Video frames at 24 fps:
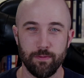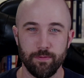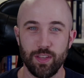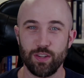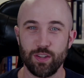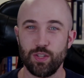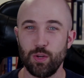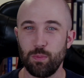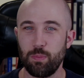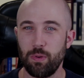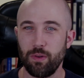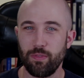
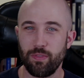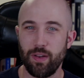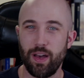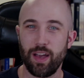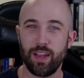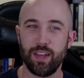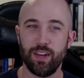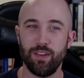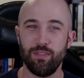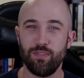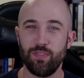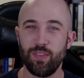There's your
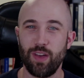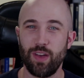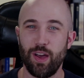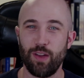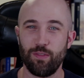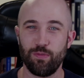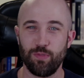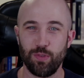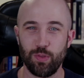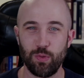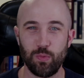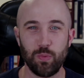provocative thought
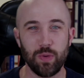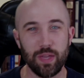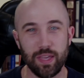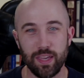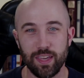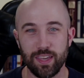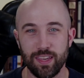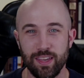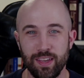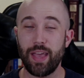for the week.